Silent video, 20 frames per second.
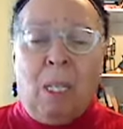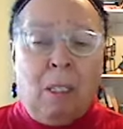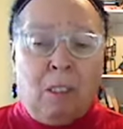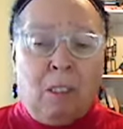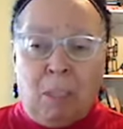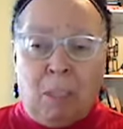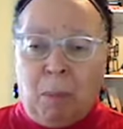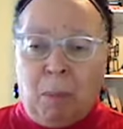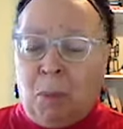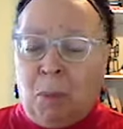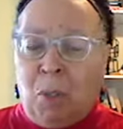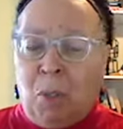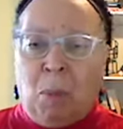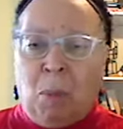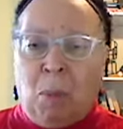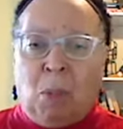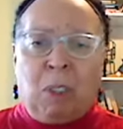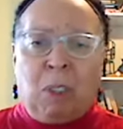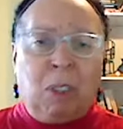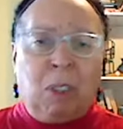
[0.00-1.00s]
some of
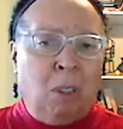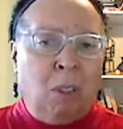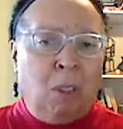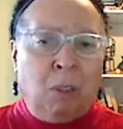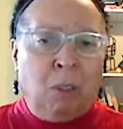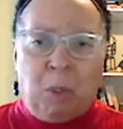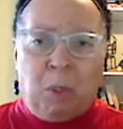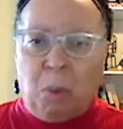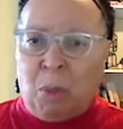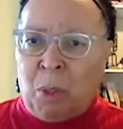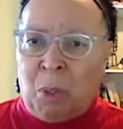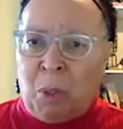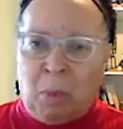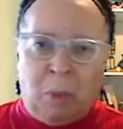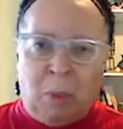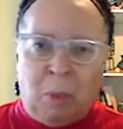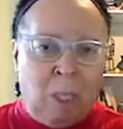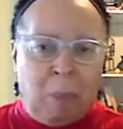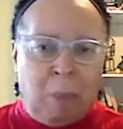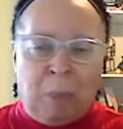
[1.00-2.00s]
whom are adults who are
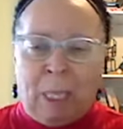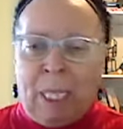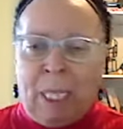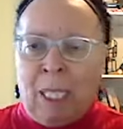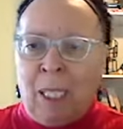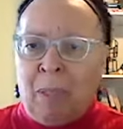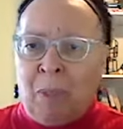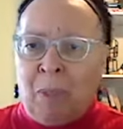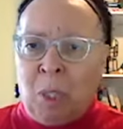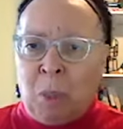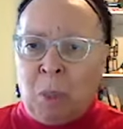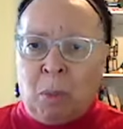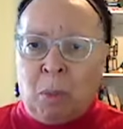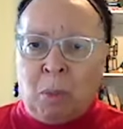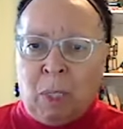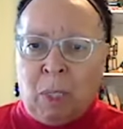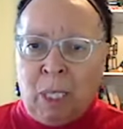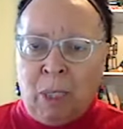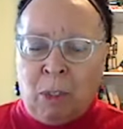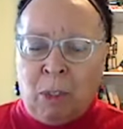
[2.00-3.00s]
developing individual
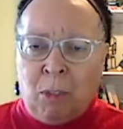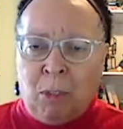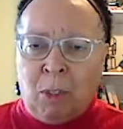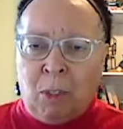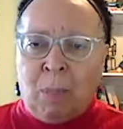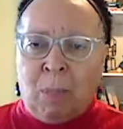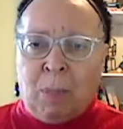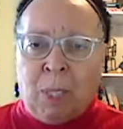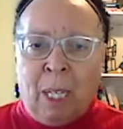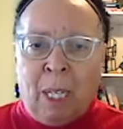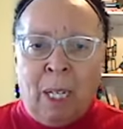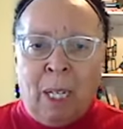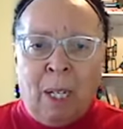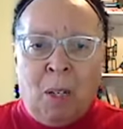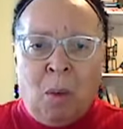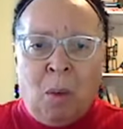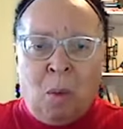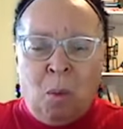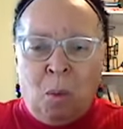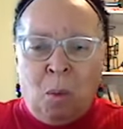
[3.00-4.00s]
relationships.
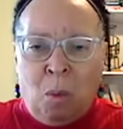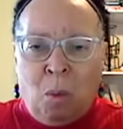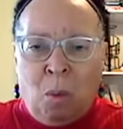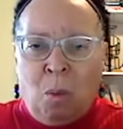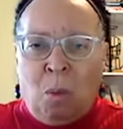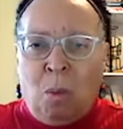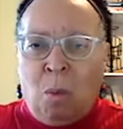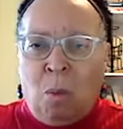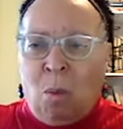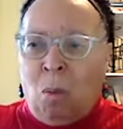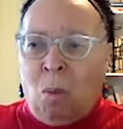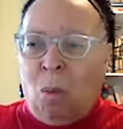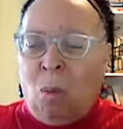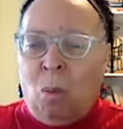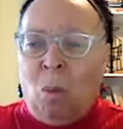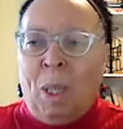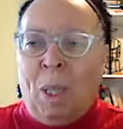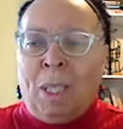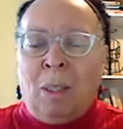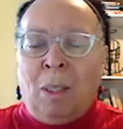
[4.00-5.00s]

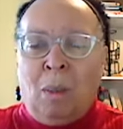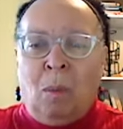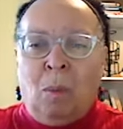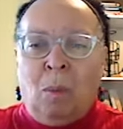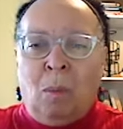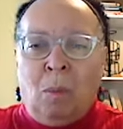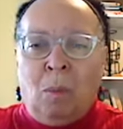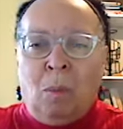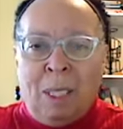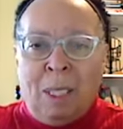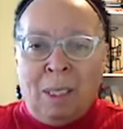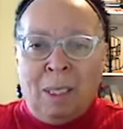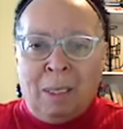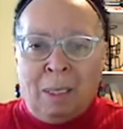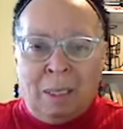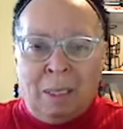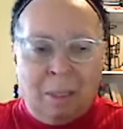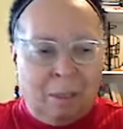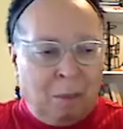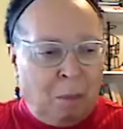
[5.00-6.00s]
What
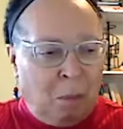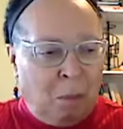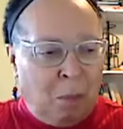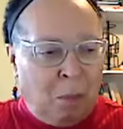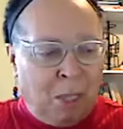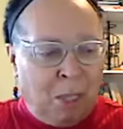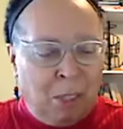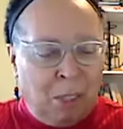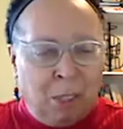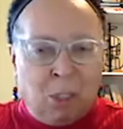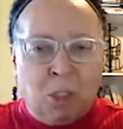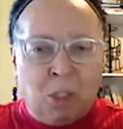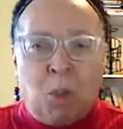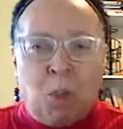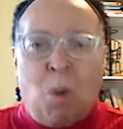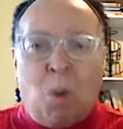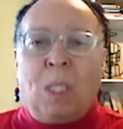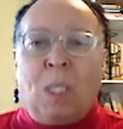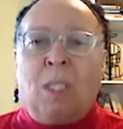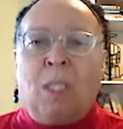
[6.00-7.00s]
is the
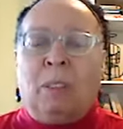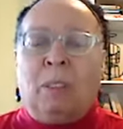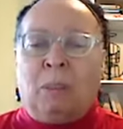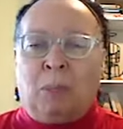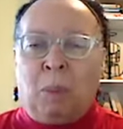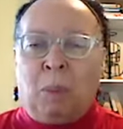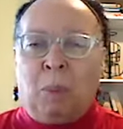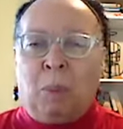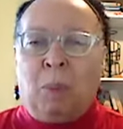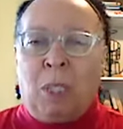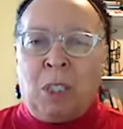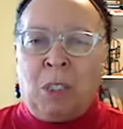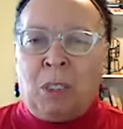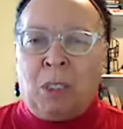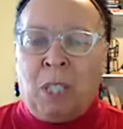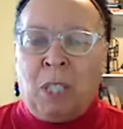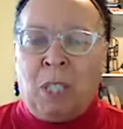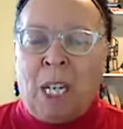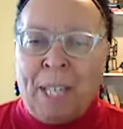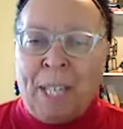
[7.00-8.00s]
soil from
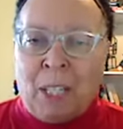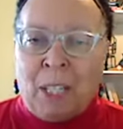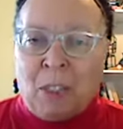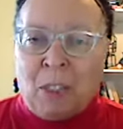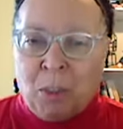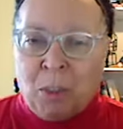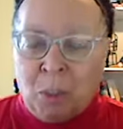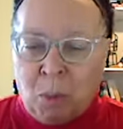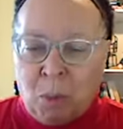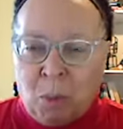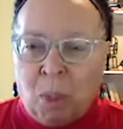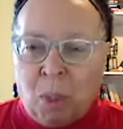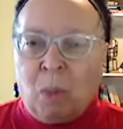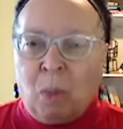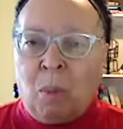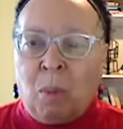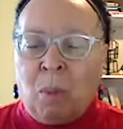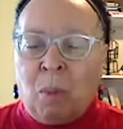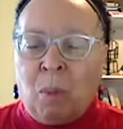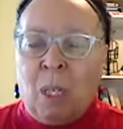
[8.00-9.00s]
which connections
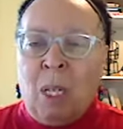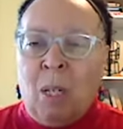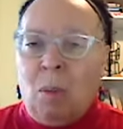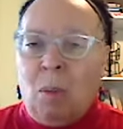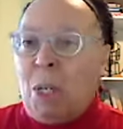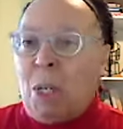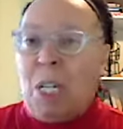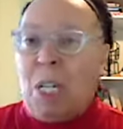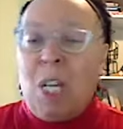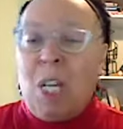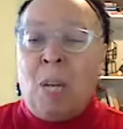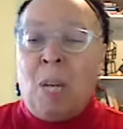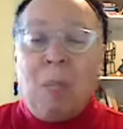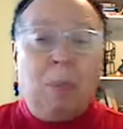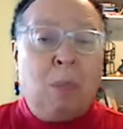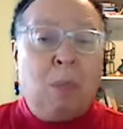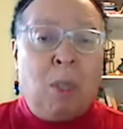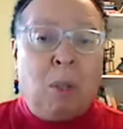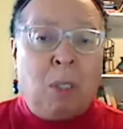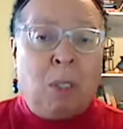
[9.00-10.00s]
grow? Where do young
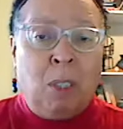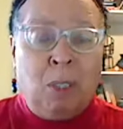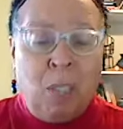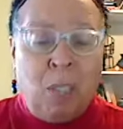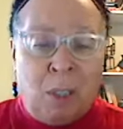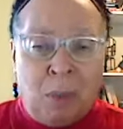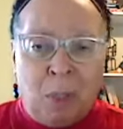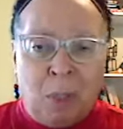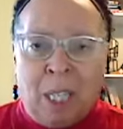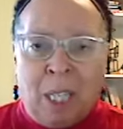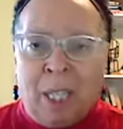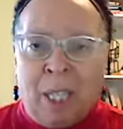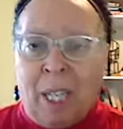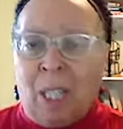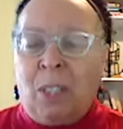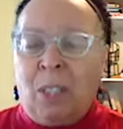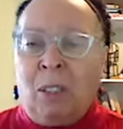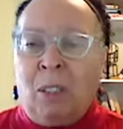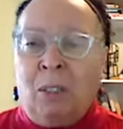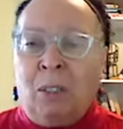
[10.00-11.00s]
people go to look for
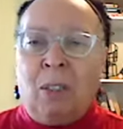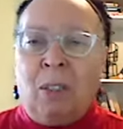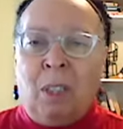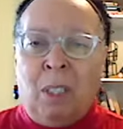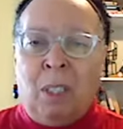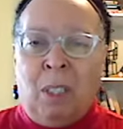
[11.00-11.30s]
connections?